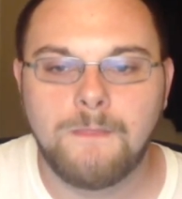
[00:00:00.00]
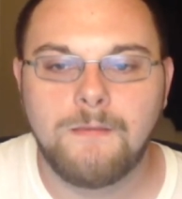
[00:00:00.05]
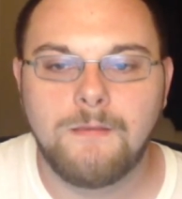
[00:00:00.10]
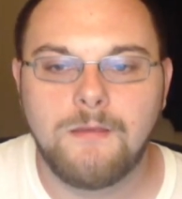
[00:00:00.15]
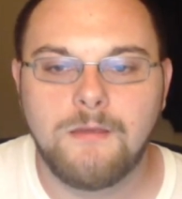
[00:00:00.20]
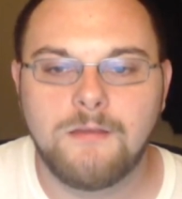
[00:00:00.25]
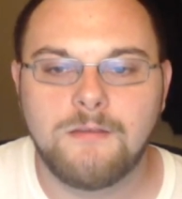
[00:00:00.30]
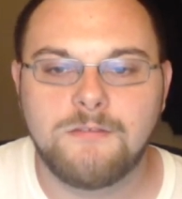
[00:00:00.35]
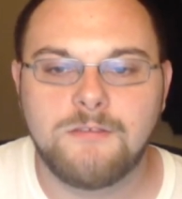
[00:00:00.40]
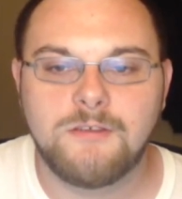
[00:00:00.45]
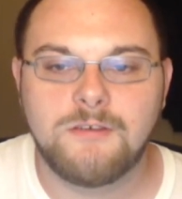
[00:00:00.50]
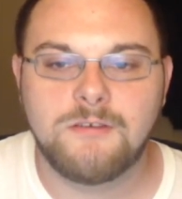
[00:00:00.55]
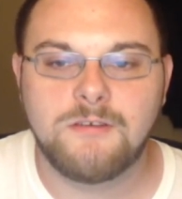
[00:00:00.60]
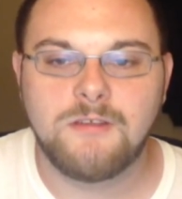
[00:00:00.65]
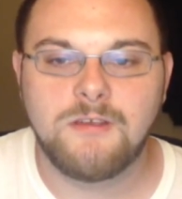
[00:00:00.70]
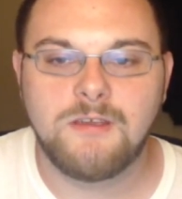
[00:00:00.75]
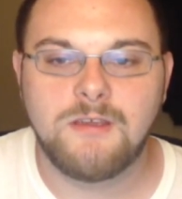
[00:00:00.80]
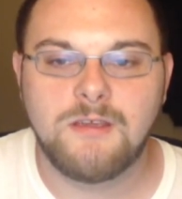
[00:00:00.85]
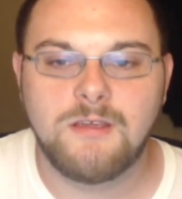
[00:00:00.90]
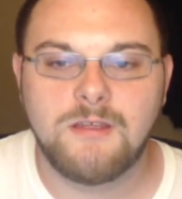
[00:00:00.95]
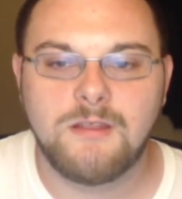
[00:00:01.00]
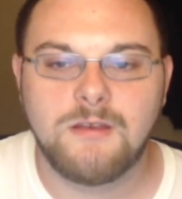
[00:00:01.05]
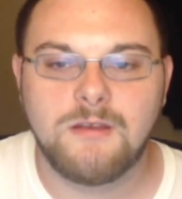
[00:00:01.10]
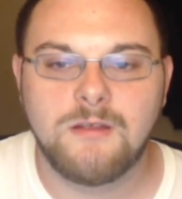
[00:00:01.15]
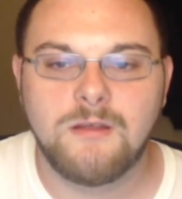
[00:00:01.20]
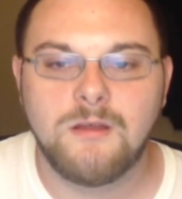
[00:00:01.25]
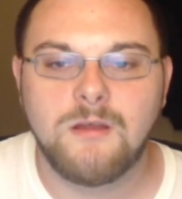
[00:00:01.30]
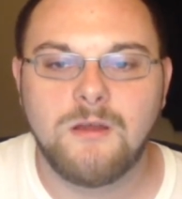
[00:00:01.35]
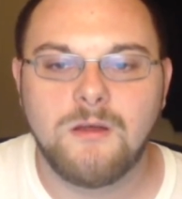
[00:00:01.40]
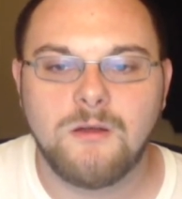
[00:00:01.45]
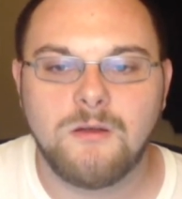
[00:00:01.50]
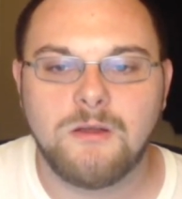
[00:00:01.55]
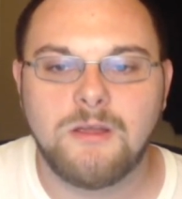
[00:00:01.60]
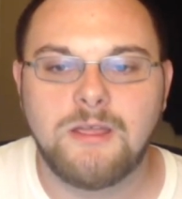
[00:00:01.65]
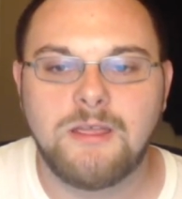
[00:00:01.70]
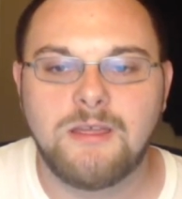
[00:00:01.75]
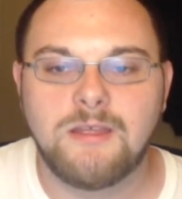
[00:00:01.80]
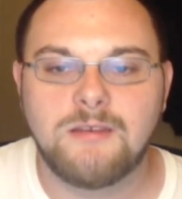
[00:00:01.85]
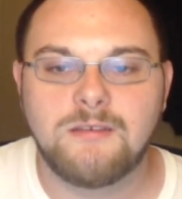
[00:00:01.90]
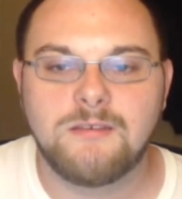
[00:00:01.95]
He is indeed, or
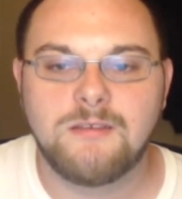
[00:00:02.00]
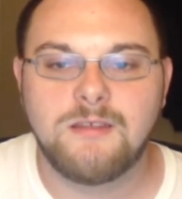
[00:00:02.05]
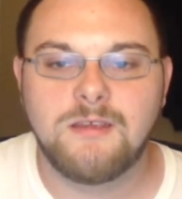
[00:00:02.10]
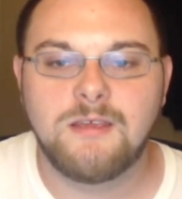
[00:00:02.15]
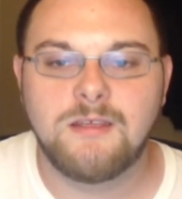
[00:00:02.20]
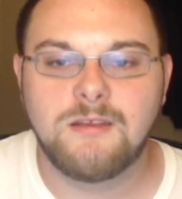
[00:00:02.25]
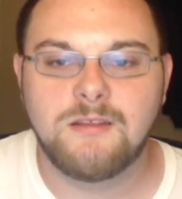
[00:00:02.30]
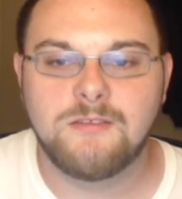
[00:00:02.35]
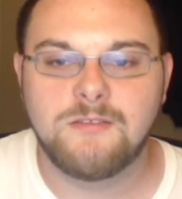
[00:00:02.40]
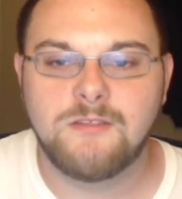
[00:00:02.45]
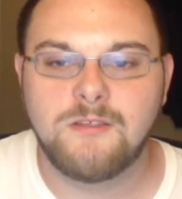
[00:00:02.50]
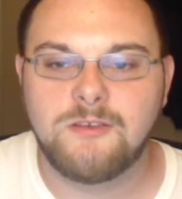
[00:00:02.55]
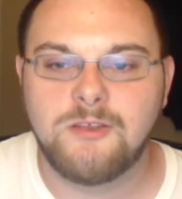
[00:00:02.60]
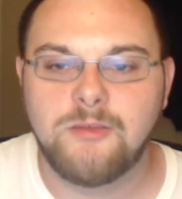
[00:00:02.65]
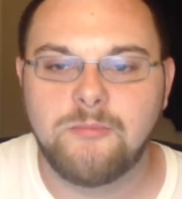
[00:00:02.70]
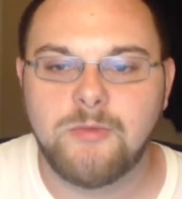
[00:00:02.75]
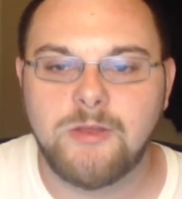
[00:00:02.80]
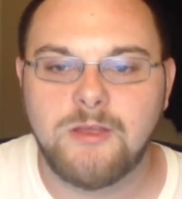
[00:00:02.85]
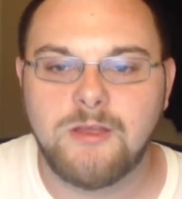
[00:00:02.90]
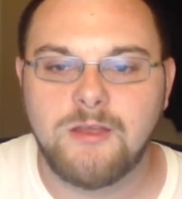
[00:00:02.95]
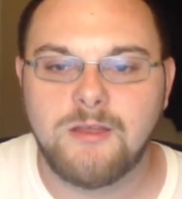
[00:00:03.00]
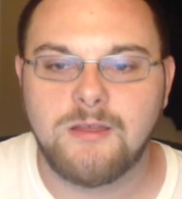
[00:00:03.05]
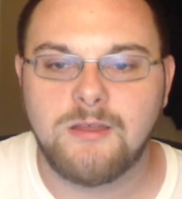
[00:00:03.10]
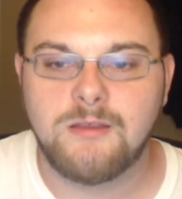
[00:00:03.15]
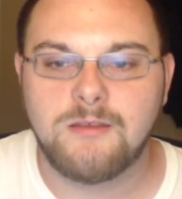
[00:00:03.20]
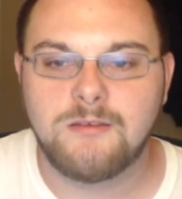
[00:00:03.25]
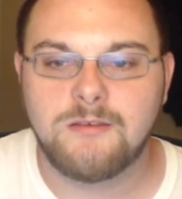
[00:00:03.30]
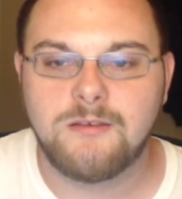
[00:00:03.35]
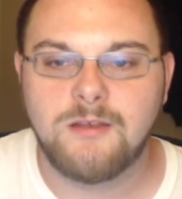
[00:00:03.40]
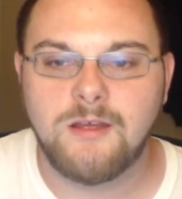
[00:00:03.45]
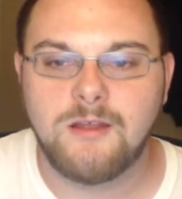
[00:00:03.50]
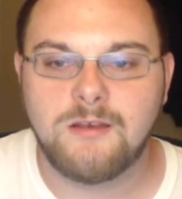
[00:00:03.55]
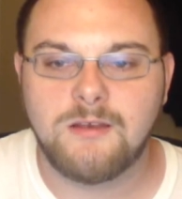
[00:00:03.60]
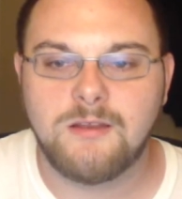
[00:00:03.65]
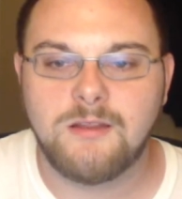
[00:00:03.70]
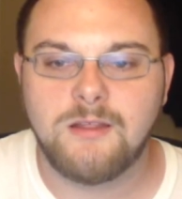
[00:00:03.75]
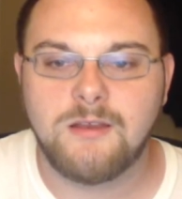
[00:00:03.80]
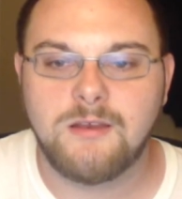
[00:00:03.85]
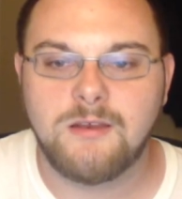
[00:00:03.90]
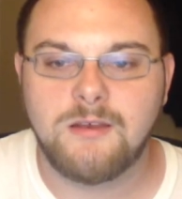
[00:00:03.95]
he indeed is the Demon King. He did not
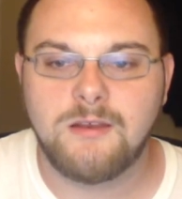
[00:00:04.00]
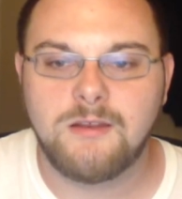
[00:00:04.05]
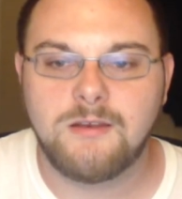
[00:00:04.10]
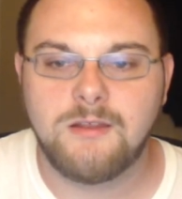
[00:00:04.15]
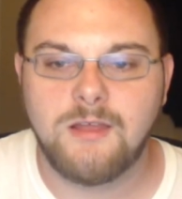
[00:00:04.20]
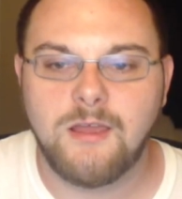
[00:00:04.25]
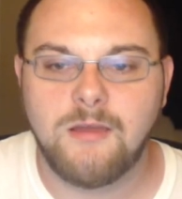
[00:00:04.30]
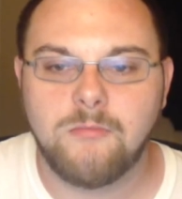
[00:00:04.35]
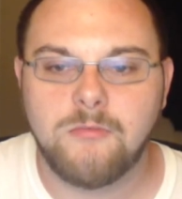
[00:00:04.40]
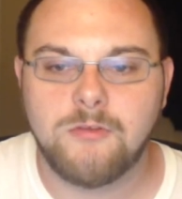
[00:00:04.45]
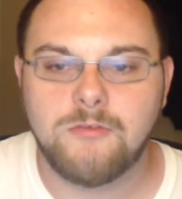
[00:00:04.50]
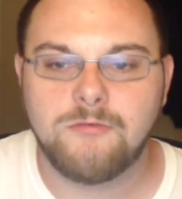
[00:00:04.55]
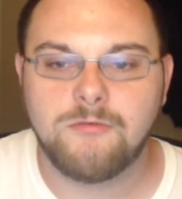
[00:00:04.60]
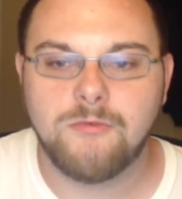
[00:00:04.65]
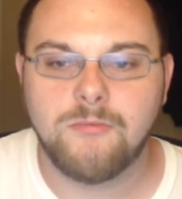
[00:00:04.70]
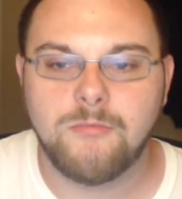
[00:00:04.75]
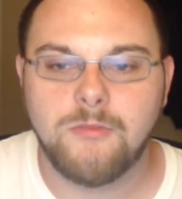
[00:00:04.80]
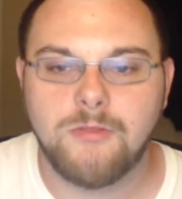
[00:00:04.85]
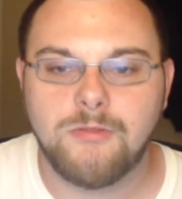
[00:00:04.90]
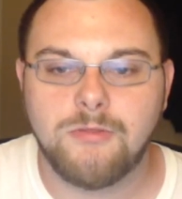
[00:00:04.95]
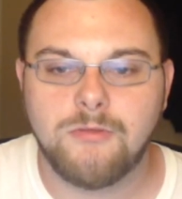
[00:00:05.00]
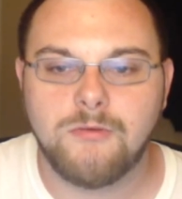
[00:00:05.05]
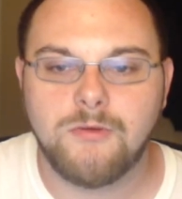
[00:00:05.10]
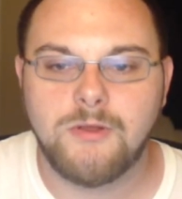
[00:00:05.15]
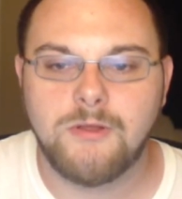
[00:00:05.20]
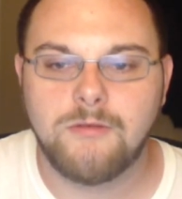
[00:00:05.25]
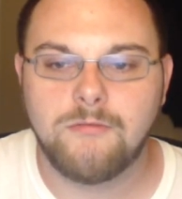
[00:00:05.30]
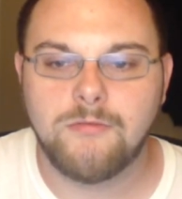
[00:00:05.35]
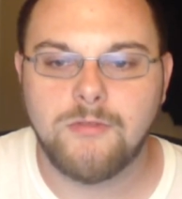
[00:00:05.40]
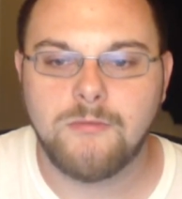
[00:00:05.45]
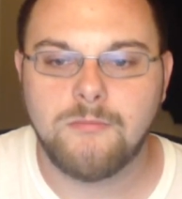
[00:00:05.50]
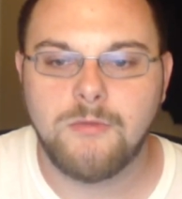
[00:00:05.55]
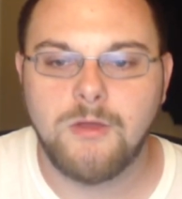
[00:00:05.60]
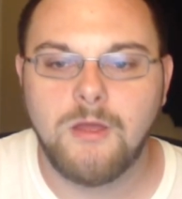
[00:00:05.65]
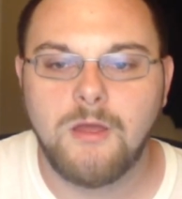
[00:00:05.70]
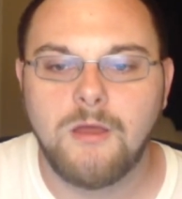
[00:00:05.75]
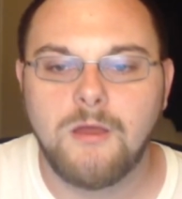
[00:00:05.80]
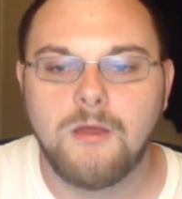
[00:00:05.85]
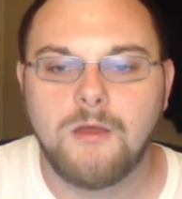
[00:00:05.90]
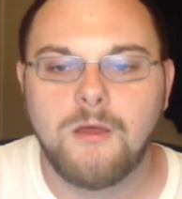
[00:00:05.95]
get any damage from the three of them.
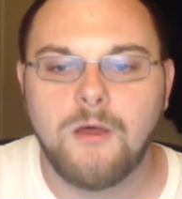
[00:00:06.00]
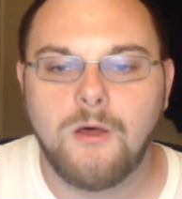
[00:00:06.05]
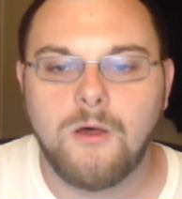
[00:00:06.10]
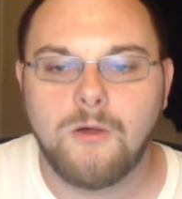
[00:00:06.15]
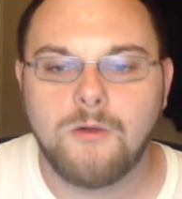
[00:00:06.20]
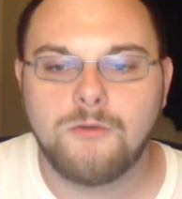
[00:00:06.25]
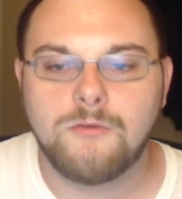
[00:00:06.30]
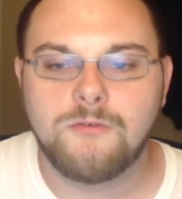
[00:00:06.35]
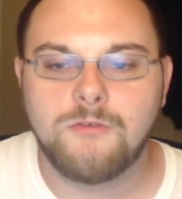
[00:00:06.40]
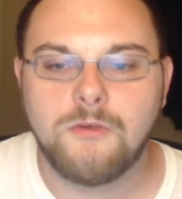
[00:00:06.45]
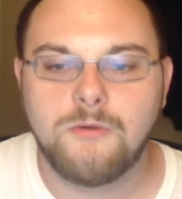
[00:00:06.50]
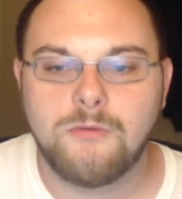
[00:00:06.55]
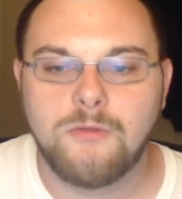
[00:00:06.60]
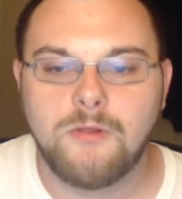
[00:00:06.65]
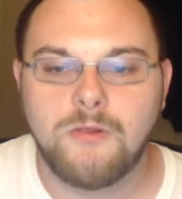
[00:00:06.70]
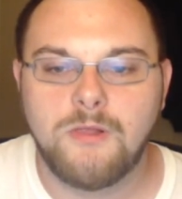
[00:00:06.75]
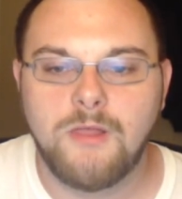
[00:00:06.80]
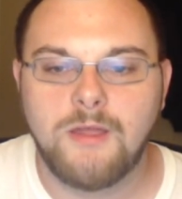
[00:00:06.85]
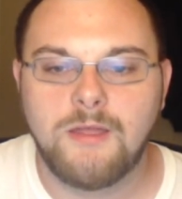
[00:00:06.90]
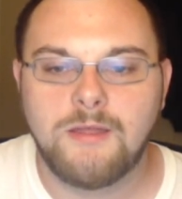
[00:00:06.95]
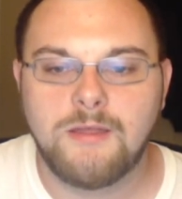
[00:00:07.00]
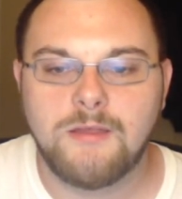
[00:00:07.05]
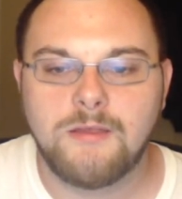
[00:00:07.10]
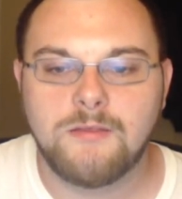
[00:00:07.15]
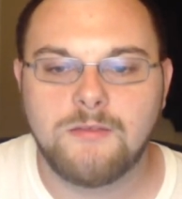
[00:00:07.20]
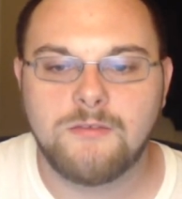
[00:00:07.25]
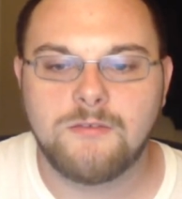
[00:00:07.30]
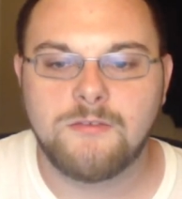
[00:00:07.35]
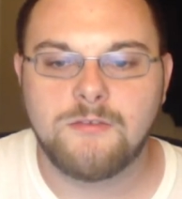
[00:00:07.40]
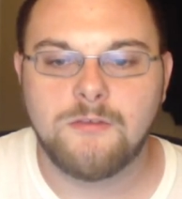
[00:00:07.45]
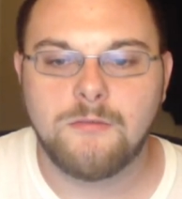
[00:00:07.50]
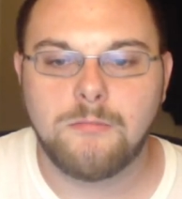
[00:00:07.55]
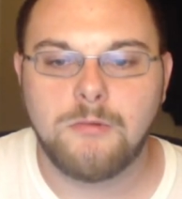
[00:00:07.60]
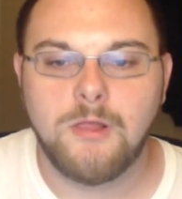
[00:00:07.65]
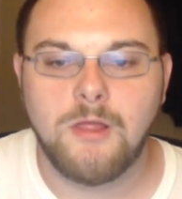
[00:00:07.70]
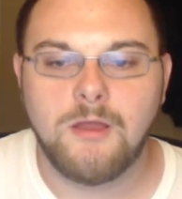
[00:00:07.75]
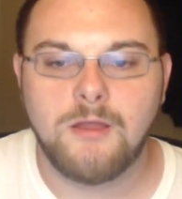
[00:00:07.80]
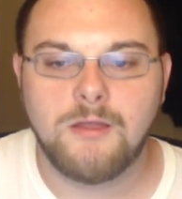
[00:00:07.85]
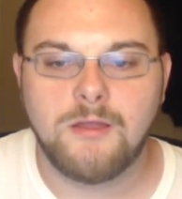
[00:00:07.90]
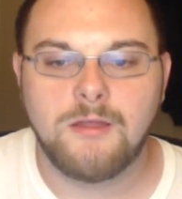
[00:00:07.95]
Also, the lake is
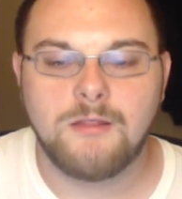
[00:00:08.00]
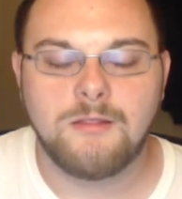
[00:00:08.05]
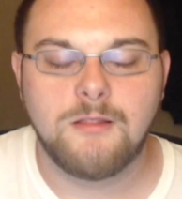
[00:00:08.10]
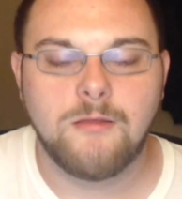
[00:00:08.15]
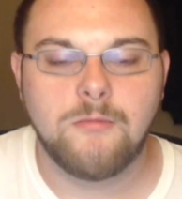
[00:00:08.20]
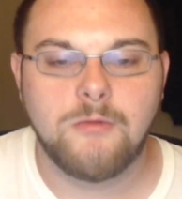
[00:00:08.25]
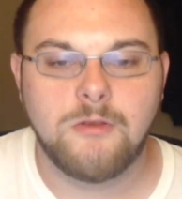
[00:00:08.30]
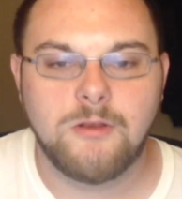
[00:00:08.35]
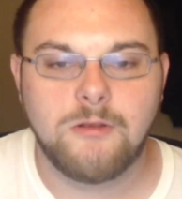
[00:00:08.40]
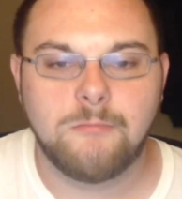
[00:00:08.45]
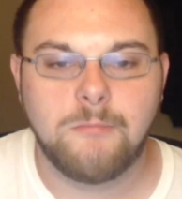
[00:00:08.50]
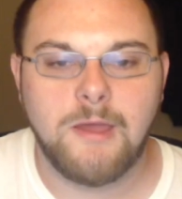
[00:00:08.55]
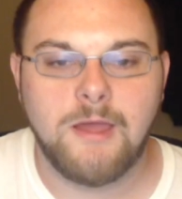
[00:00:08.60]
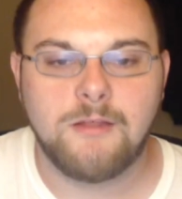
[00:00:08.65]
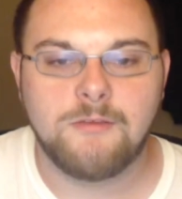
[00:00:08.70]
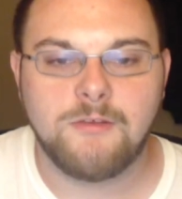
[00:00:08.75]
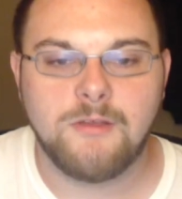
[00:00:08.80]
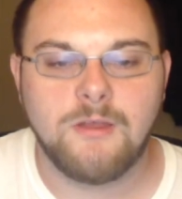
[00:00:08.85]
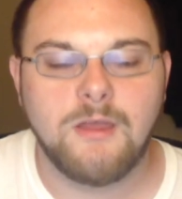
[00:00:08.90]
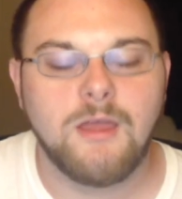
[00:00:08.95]
supplying unlimited magic.